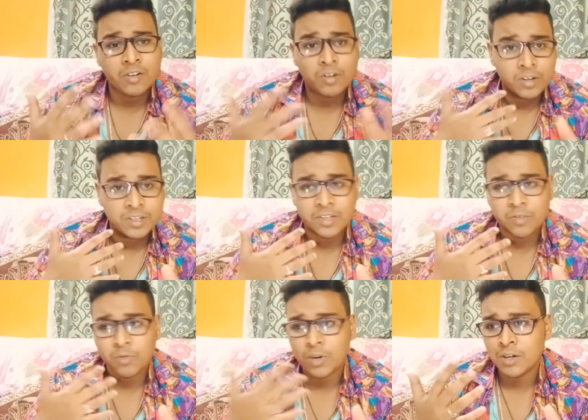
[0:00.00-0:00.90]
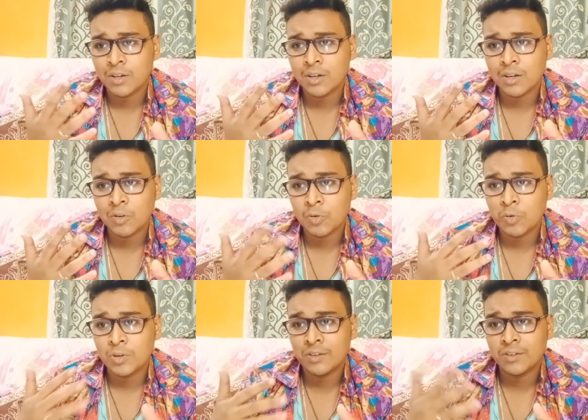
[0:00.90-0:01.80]
crush,
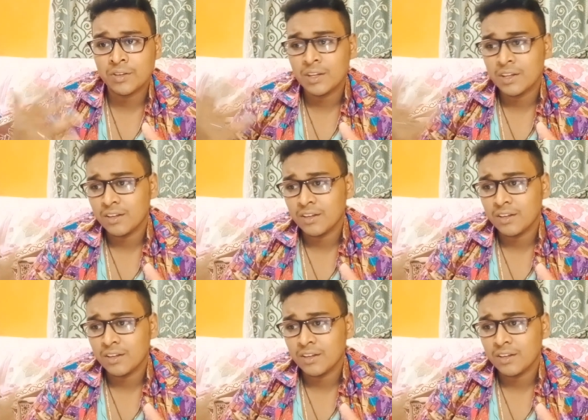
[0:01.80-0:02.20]
who is